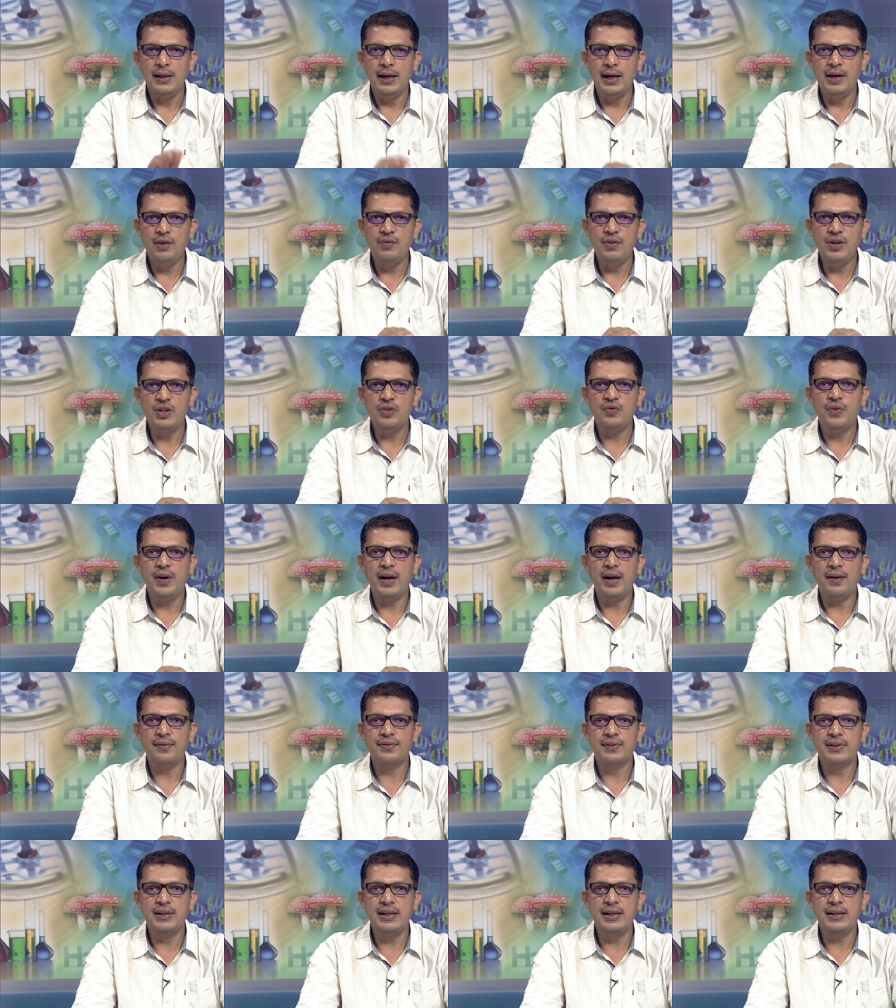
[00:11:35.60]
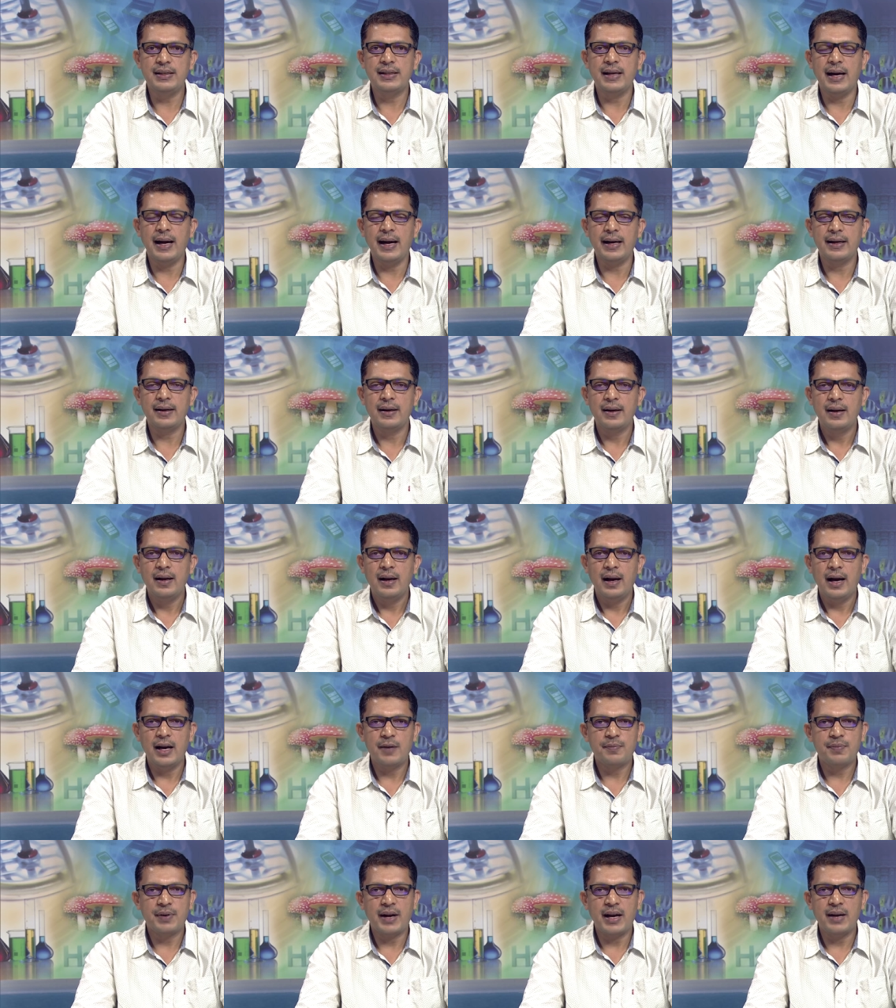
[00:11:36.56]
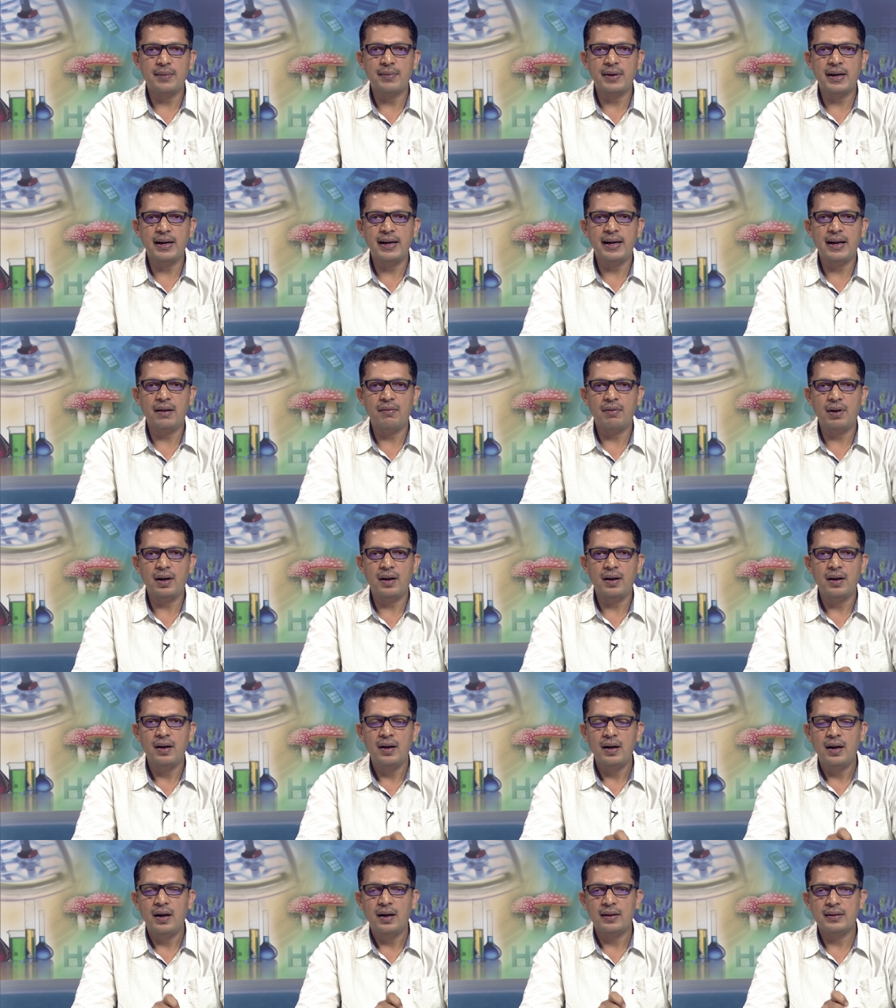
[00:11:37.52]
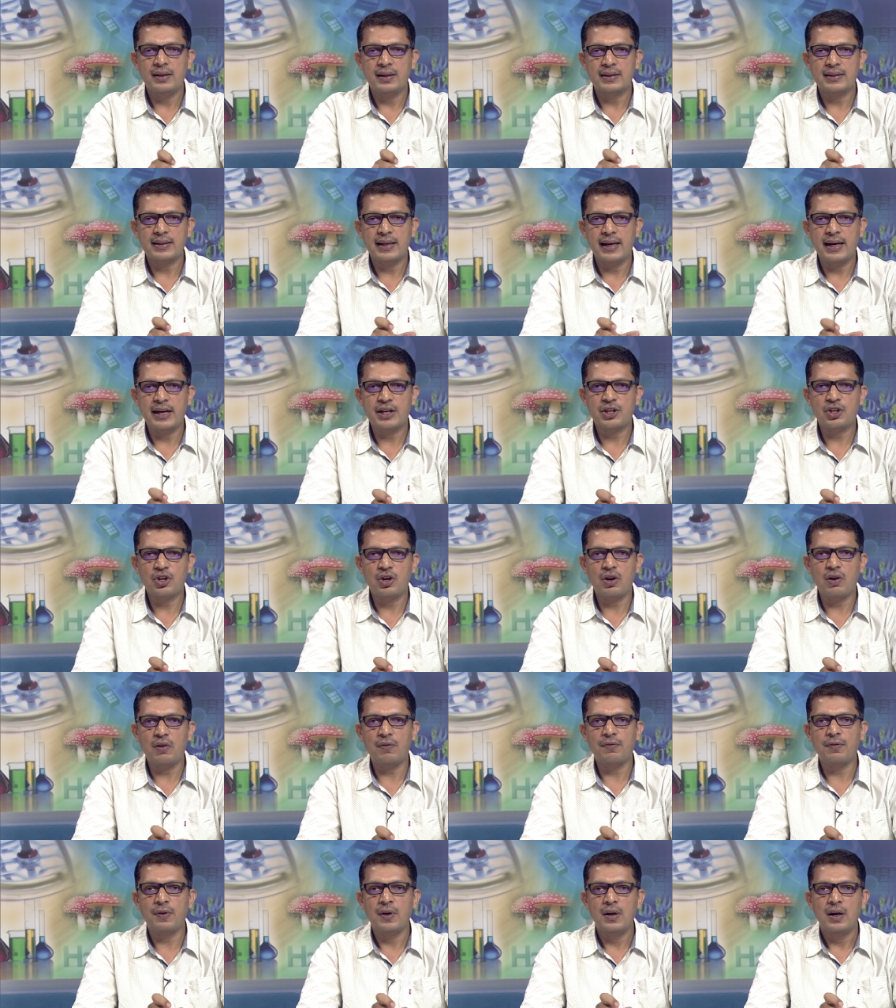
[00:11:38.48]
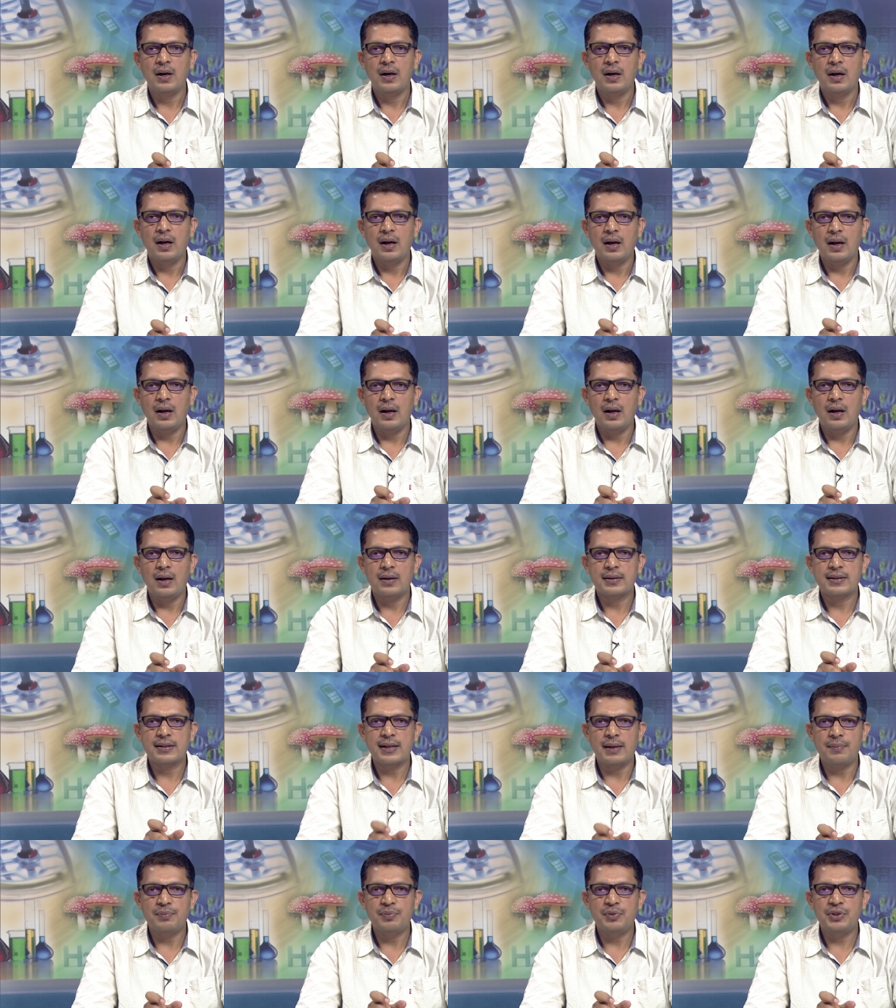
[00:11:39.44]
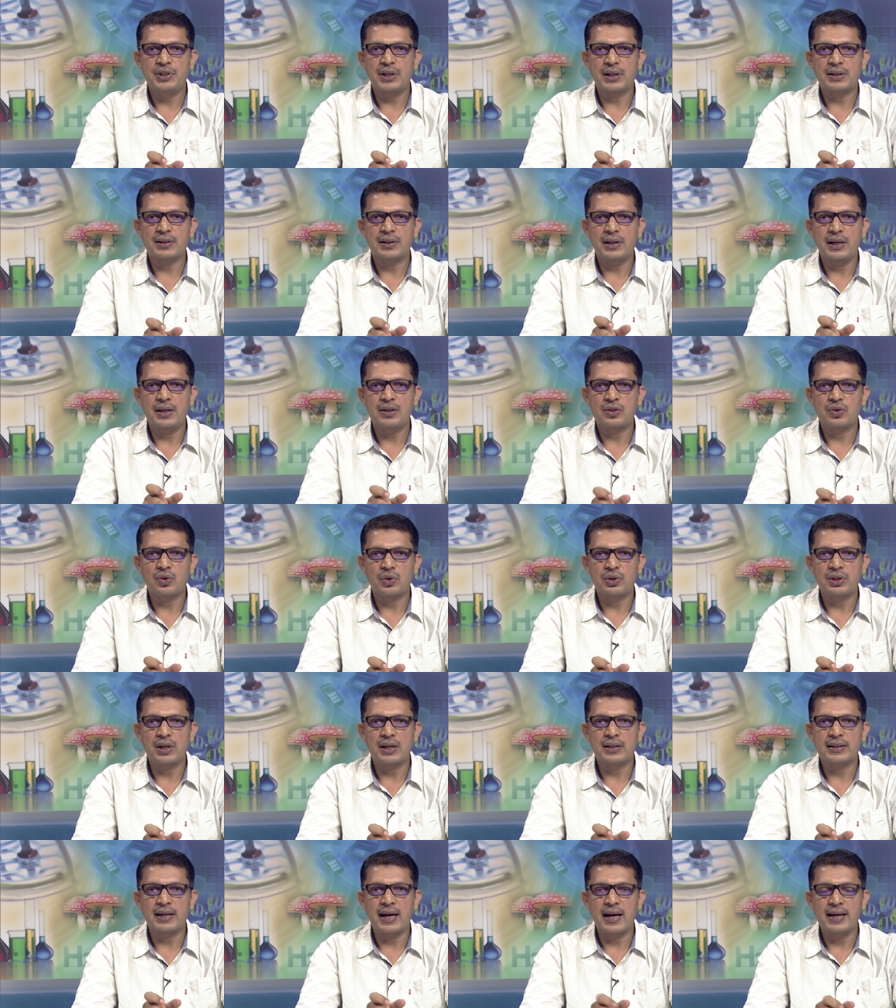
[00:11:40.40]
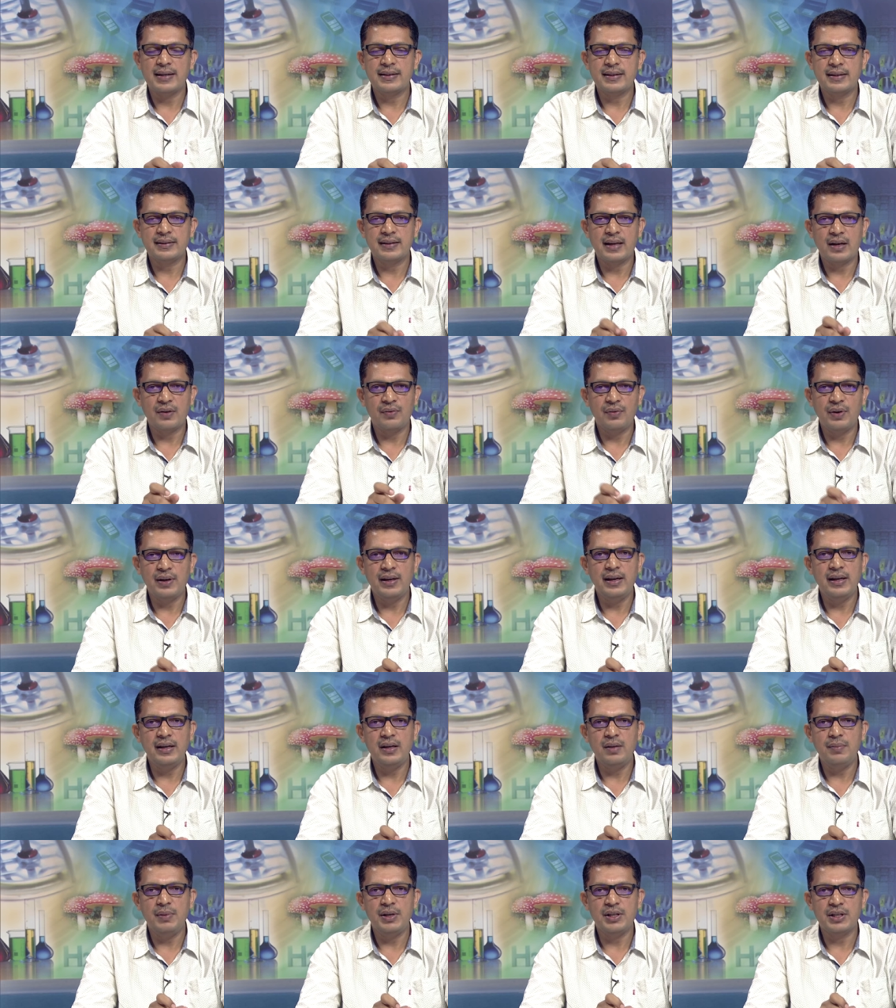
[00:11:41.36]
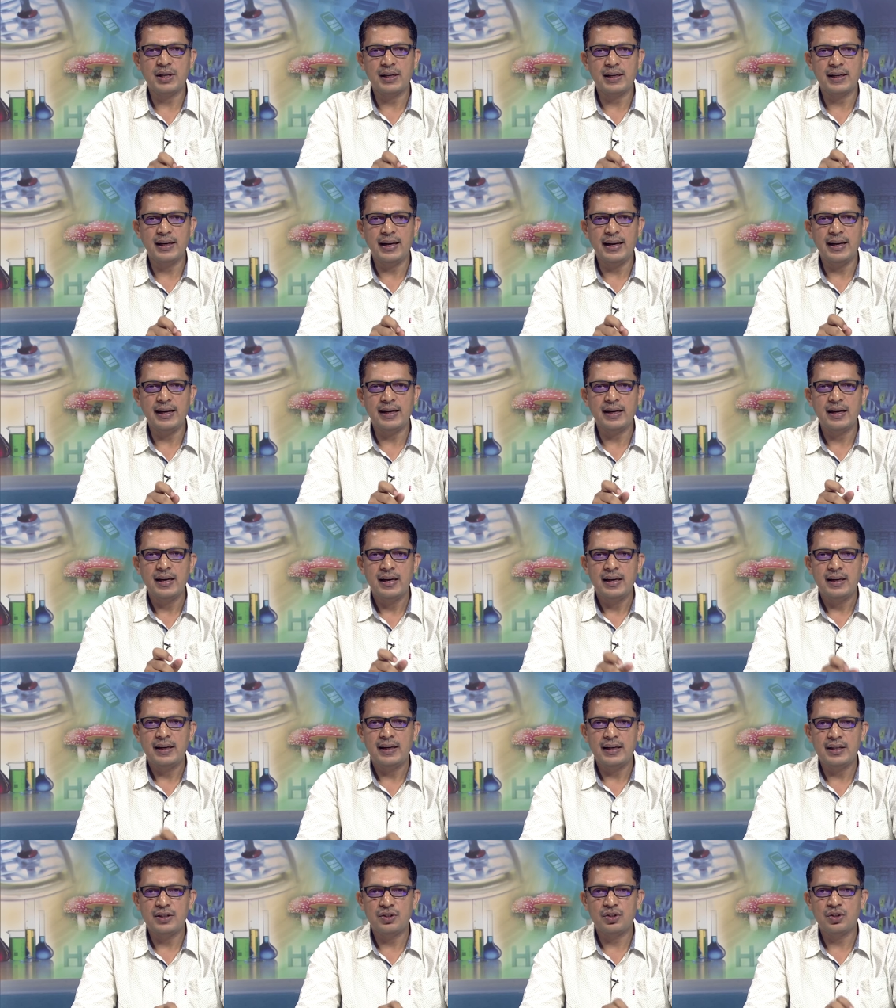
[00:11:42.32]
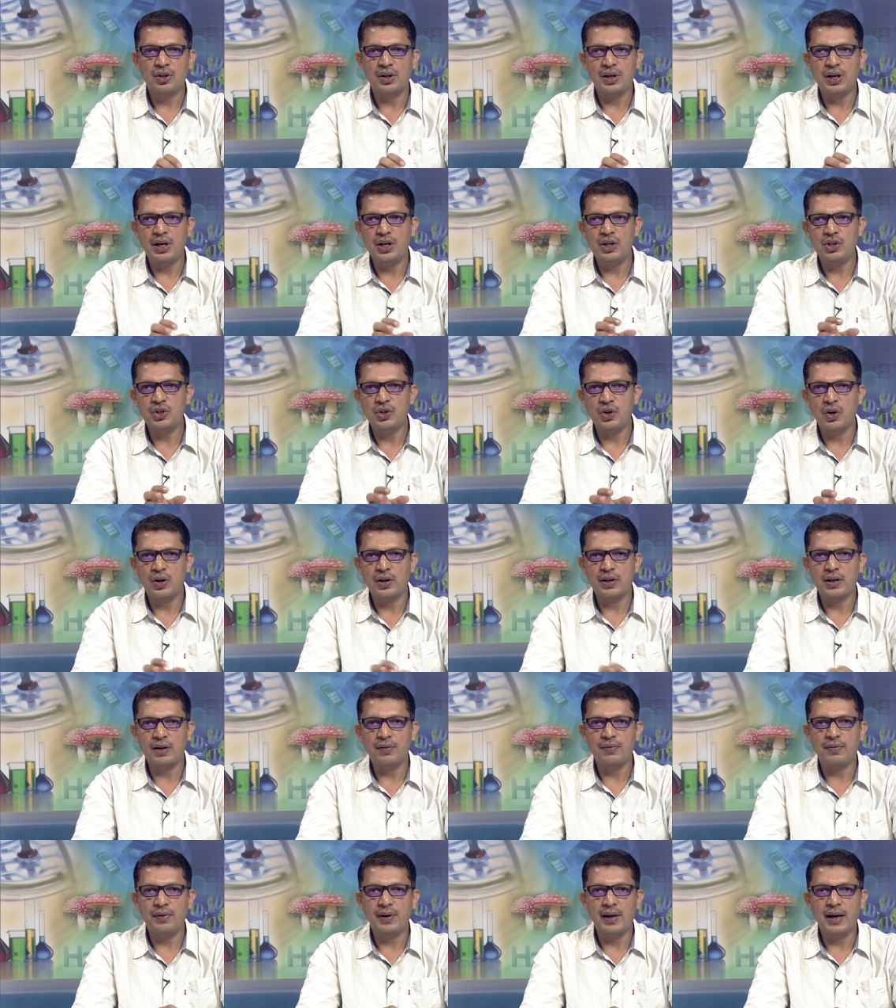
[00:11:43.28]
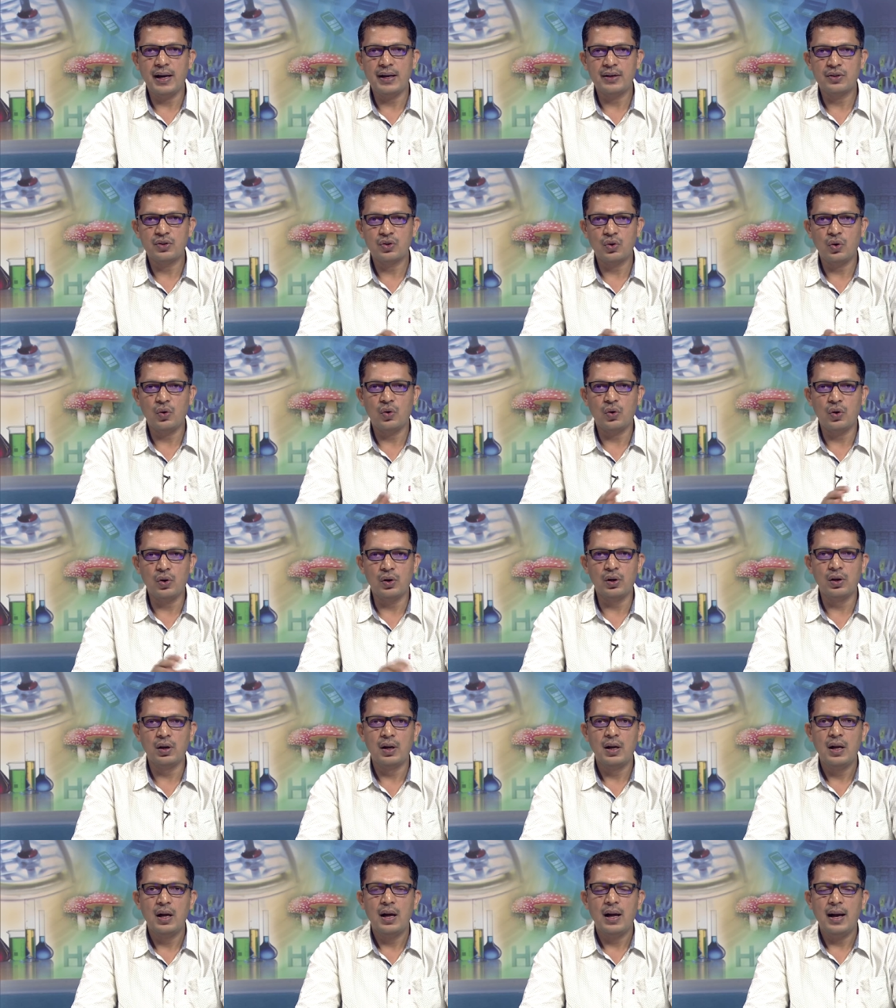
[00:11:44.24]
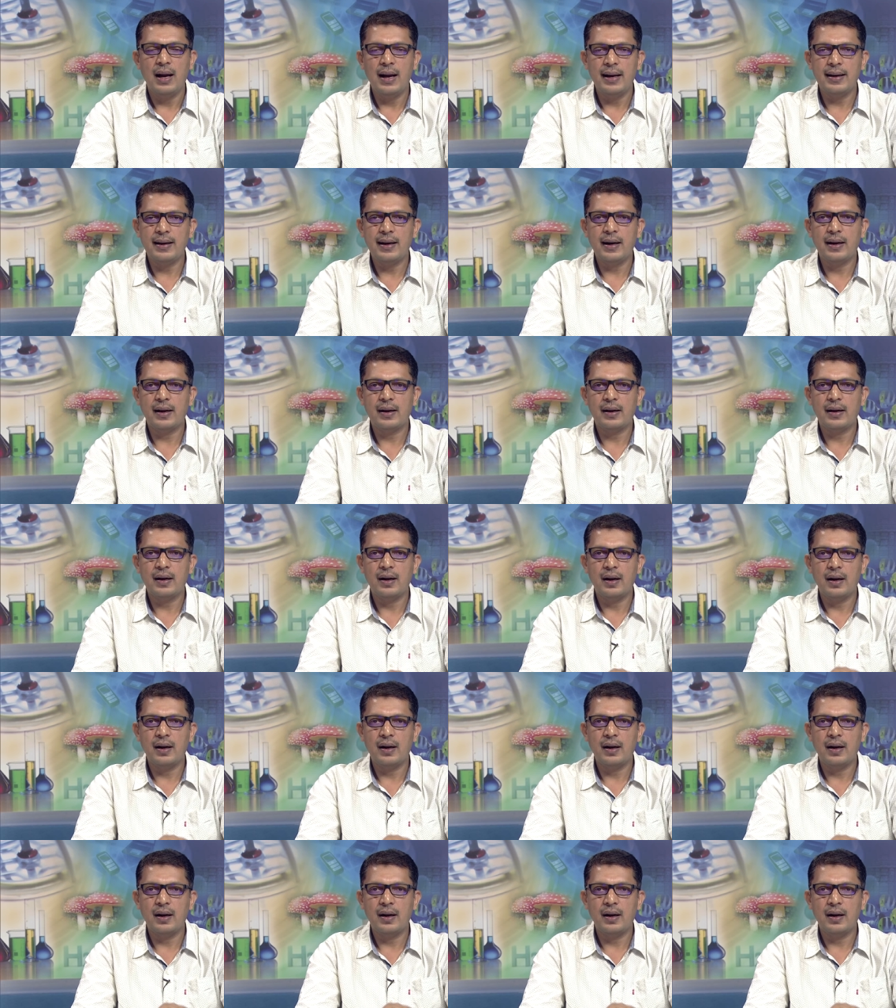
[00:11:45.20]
In which we have seen that at primary level the selection of uh, subjects in social sciences are very limited like history, geography and so on and at